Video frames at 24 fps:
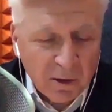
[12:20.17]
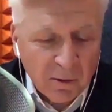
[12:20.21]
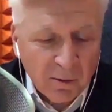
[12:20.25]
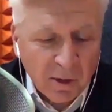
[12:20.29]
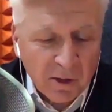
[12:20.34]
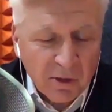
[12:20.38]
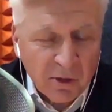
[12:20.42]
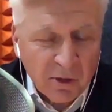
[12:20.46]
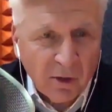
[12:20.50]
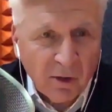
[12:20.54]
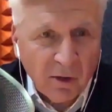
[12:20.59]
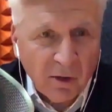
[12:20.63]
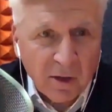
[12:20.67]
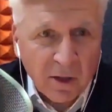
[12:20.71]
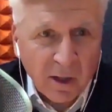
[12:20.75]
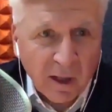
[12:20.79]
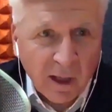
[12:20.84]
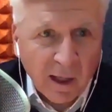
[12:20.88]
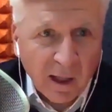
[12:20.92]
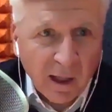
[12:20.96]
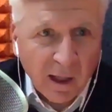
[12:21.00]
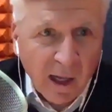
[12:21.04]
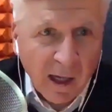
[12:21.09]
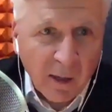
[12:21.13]
be generous. And
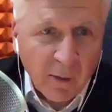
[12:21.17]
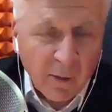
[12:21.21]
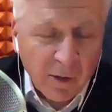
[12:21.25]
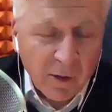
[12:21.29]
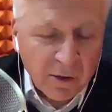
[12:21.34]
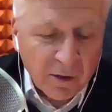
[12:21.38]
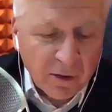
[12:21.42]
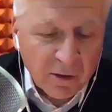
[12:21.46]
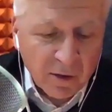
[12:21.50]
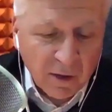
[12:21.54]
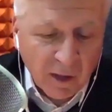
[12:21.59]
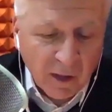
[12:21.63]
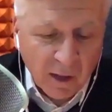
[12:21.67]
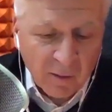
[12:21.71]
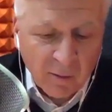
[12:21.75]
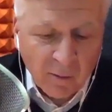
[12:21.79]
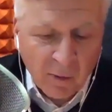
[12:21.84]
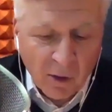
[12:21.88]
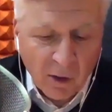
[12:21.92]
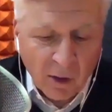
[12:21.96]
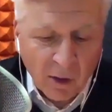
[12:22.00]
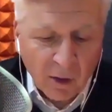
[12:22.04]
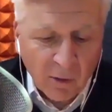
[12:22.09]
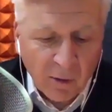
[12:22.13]
I like what you said, Mark.